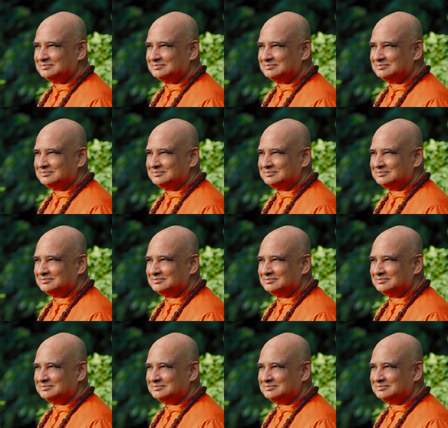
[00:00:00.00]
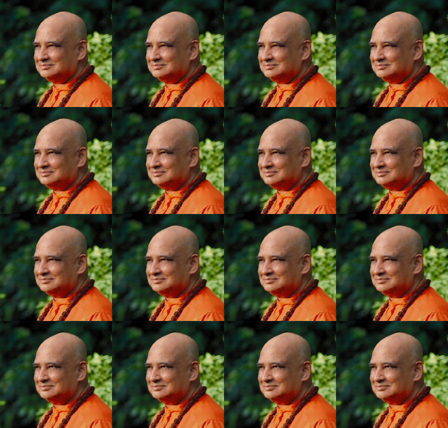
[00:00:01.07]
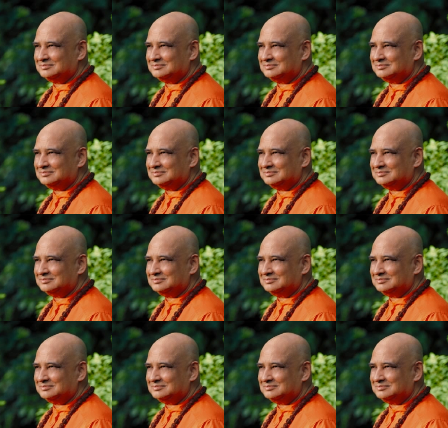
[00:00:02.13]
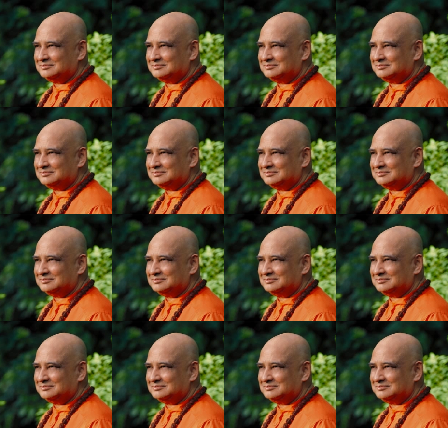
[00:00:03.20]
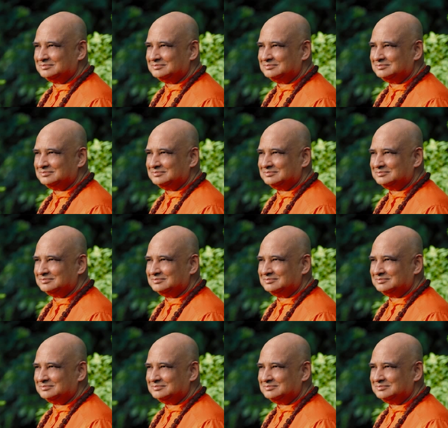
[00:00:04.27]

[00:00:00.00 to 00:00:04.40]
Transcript: [no speech]